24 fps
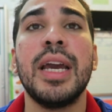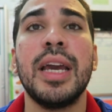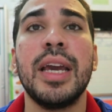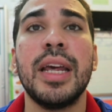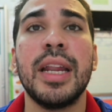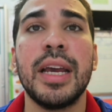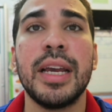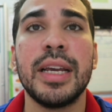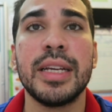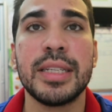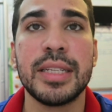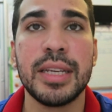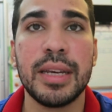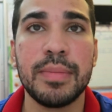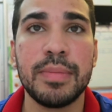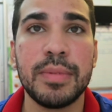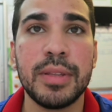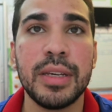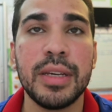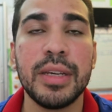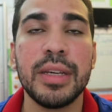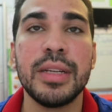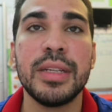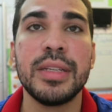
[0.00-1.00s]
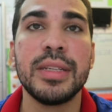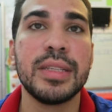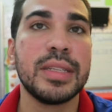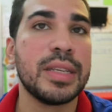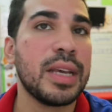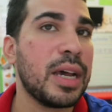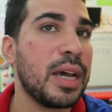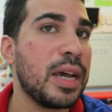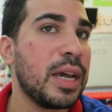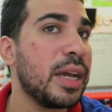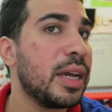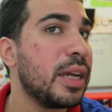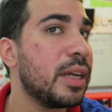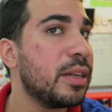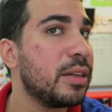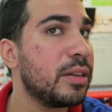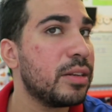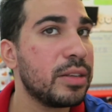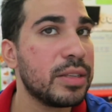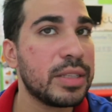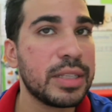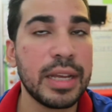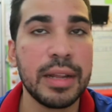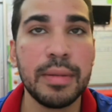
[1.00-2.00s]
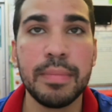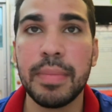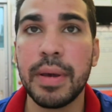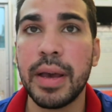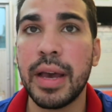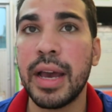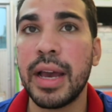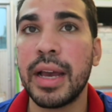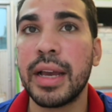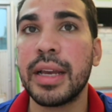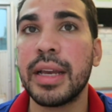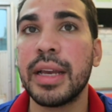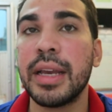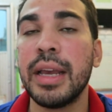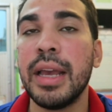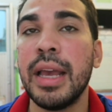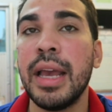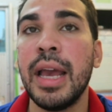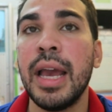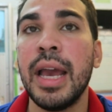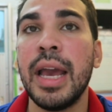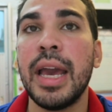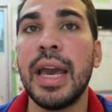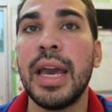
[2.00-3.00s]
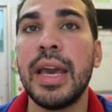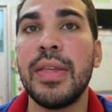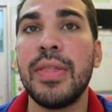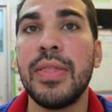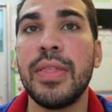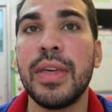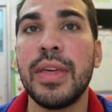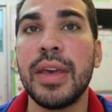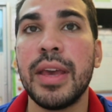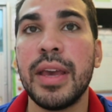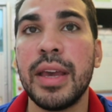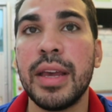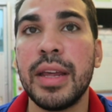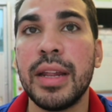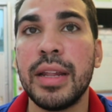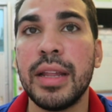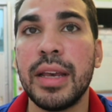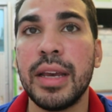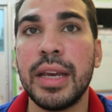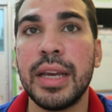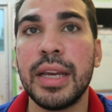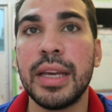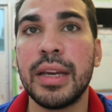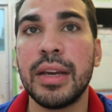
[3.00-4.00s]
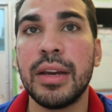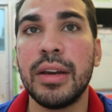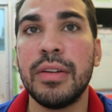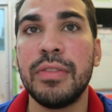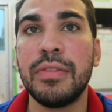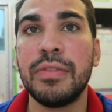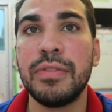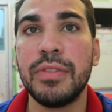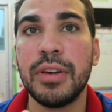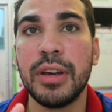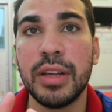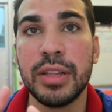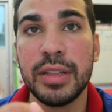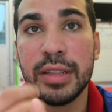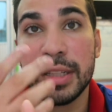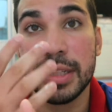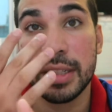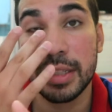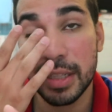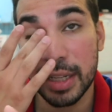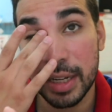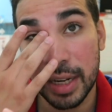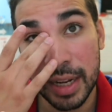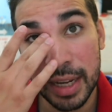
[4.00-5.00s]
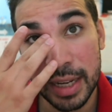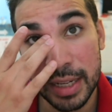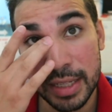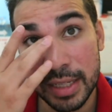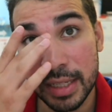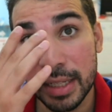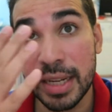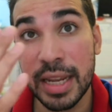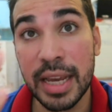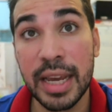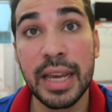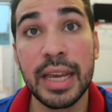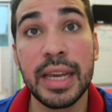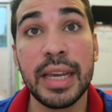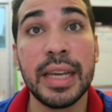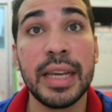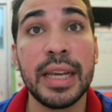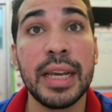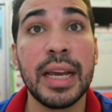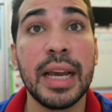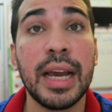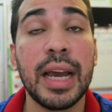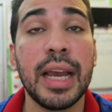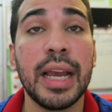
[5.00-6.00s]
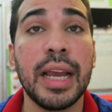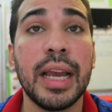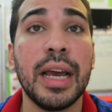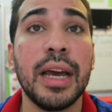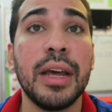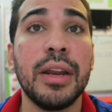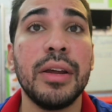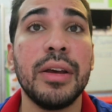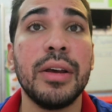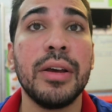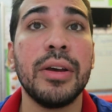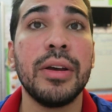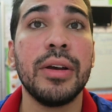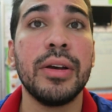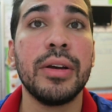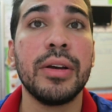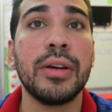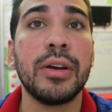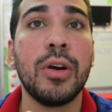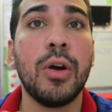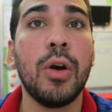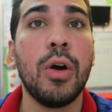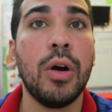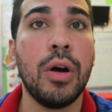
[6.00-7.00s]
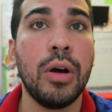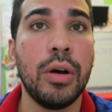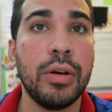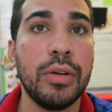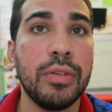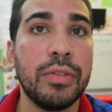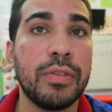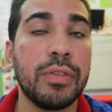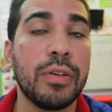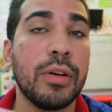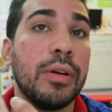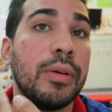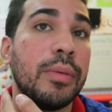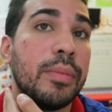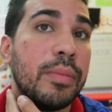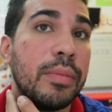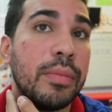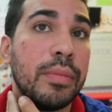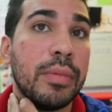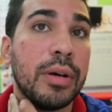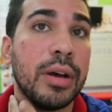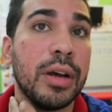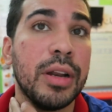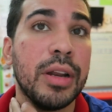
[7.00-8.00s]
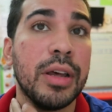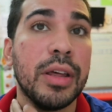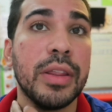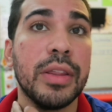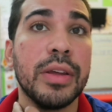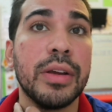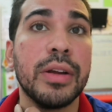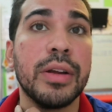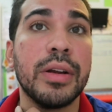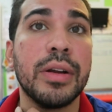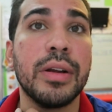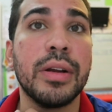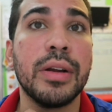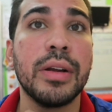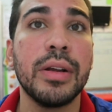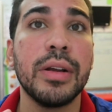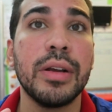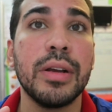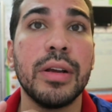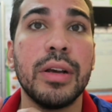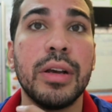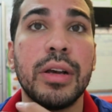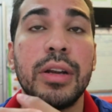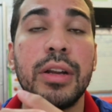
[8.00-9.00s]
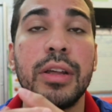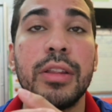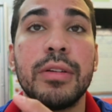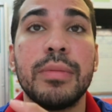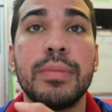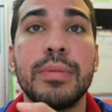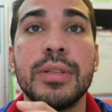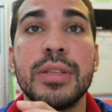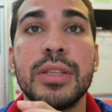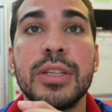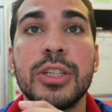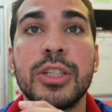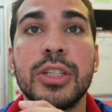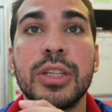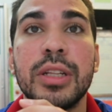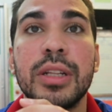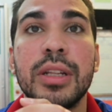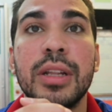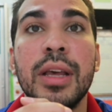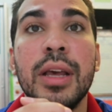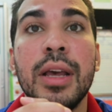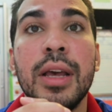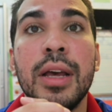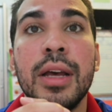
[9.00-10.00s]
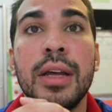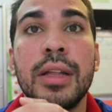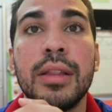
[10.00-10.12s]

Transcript: and I accepted, signed, sent back, and then like the next day I got a call from another position,